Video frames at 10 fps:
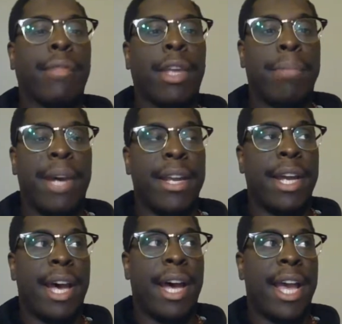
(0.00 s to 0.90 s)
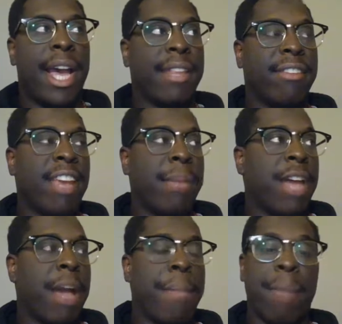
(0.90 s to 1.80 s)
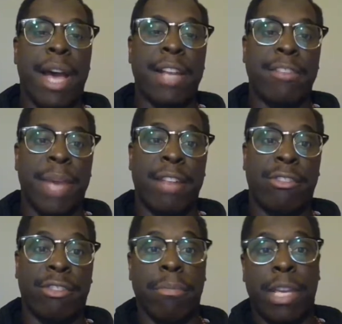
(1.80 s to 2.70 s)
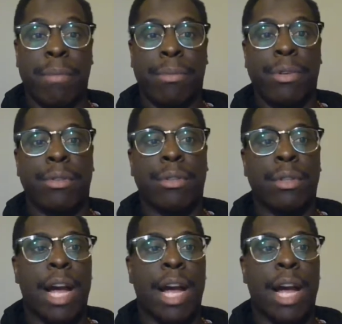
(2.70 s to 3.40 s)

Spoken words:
But at the same time, I'm not as bad as some people.